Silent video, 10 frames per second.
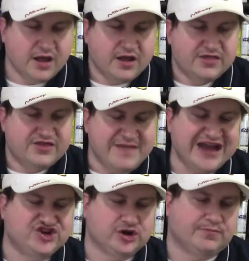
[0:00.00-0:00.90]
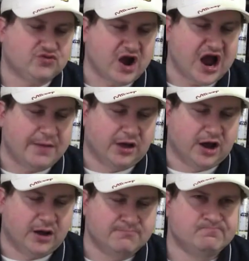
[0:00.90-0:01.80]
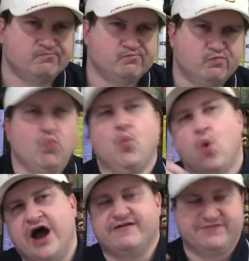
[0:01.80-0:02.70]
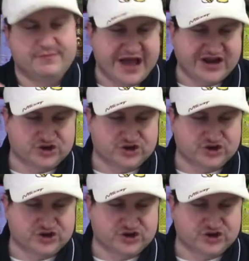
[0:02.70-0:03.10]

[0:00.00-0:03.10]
The major problem, one of the major